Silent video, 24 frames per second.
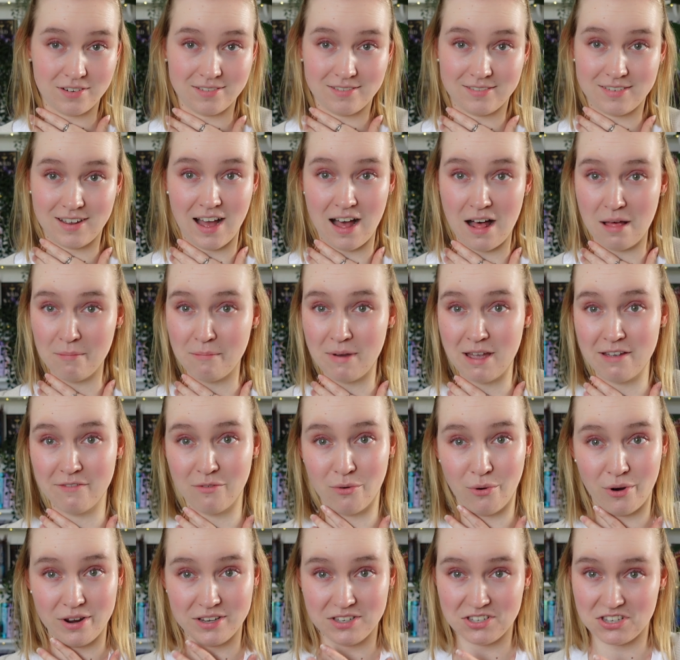calm my
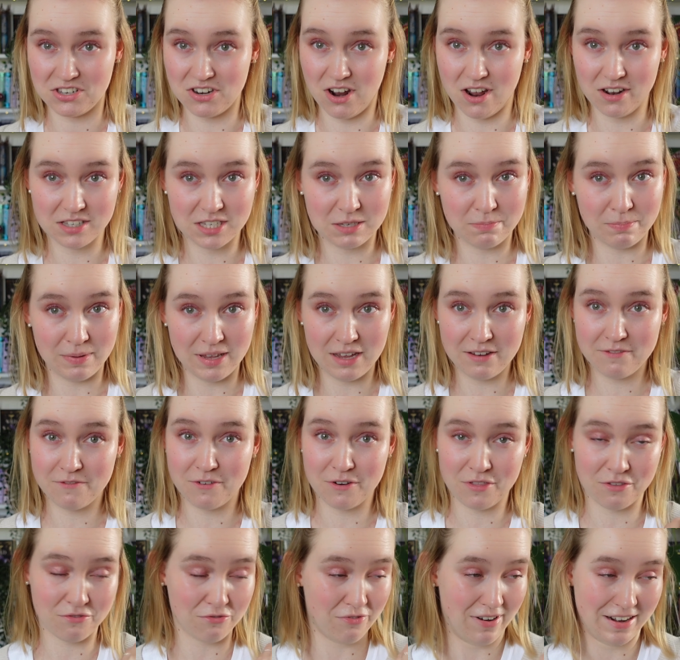voice, not speak
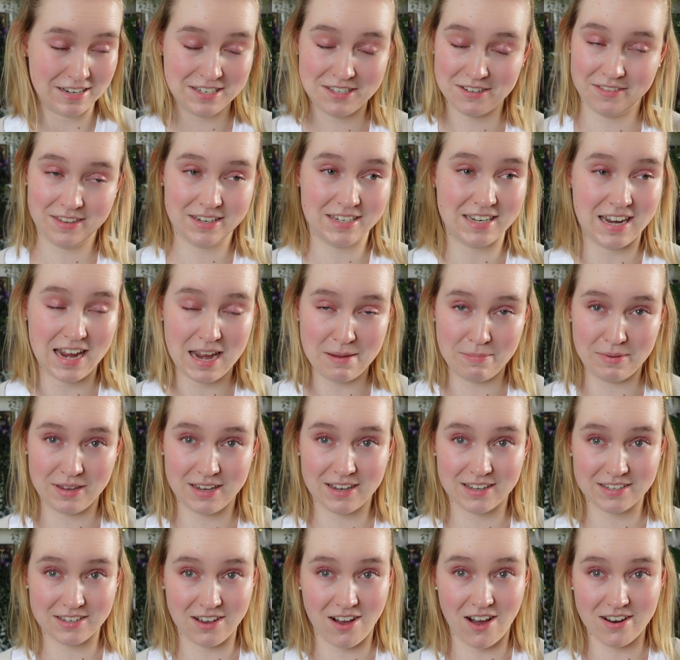for the rest of the day,
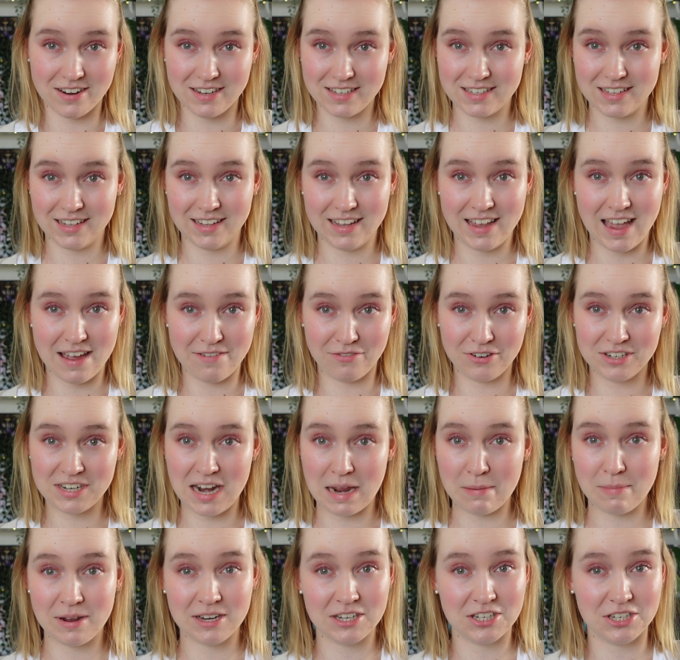because honestly, every
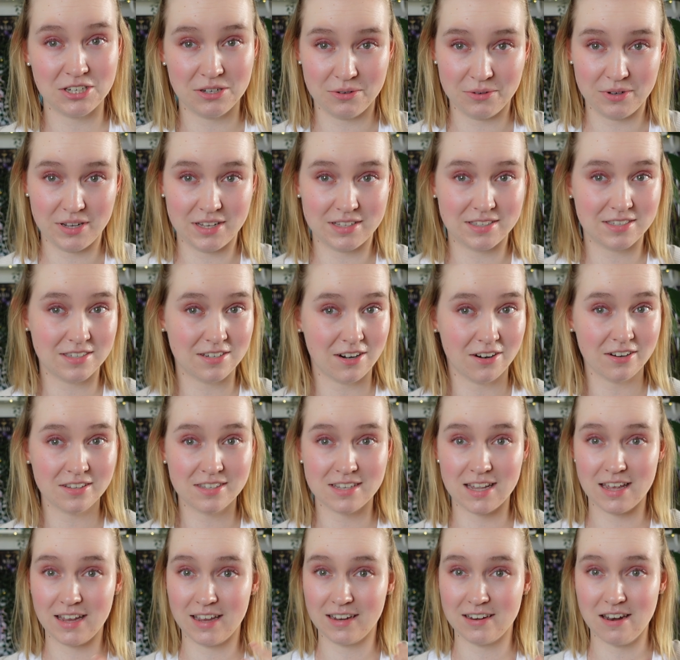time I do, it starts
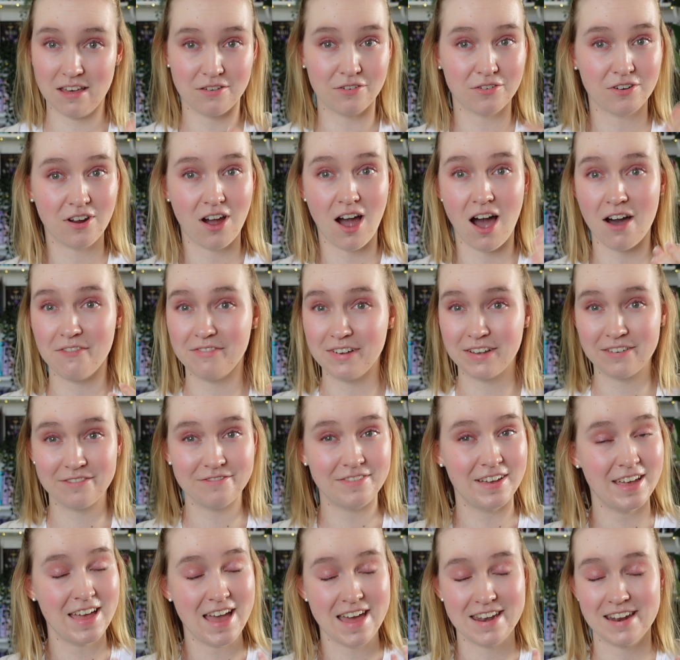like another coughing
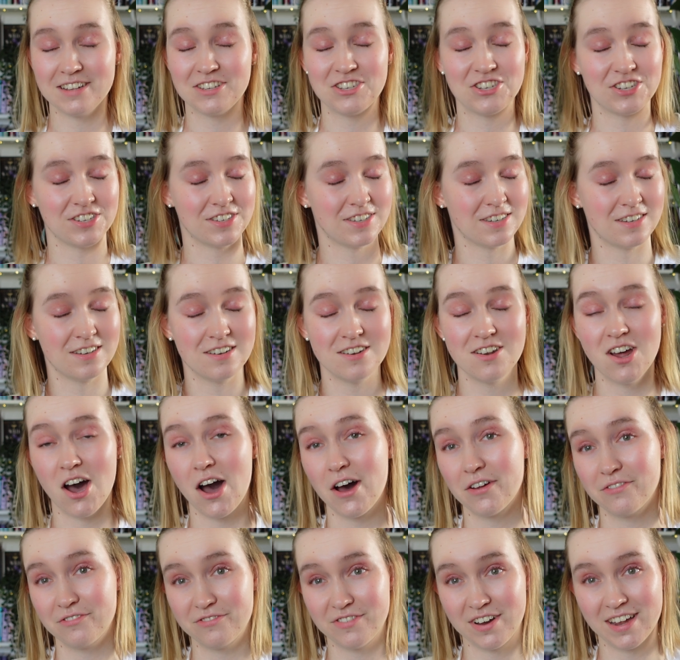fit and it's just
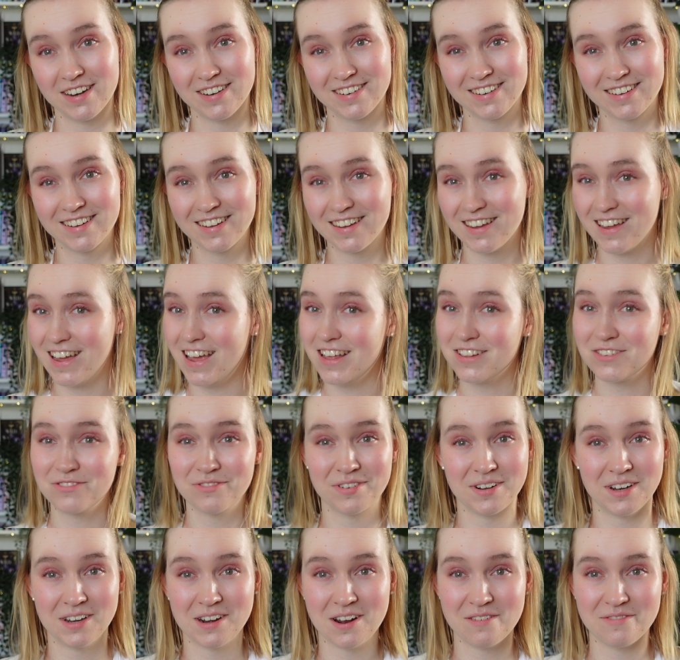not fun. It's
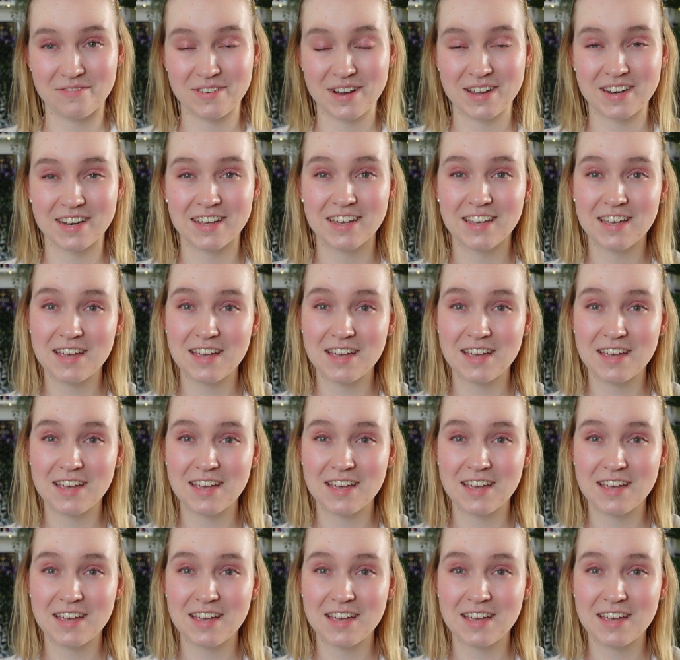really not fun.